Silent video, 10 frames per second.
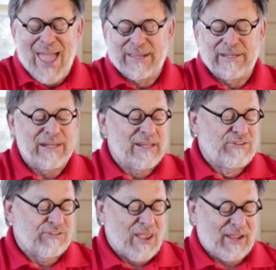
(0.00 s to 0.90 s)
like an
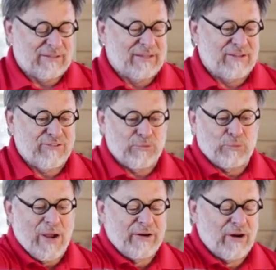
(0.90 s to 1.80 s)
insect that's
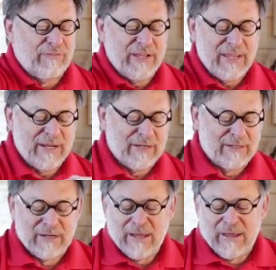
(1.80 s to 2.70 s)
right over
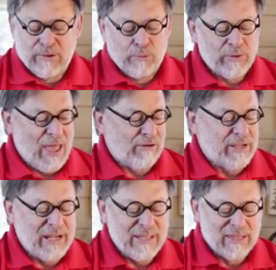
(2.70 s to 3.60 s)
here without
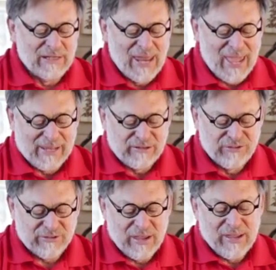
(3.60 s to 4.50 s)
getting the
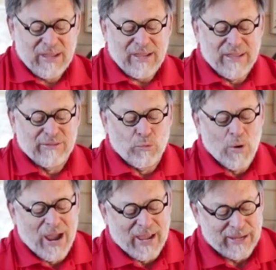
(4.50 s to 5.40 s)
legs in the
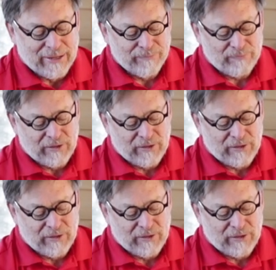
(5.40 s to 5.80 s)
way.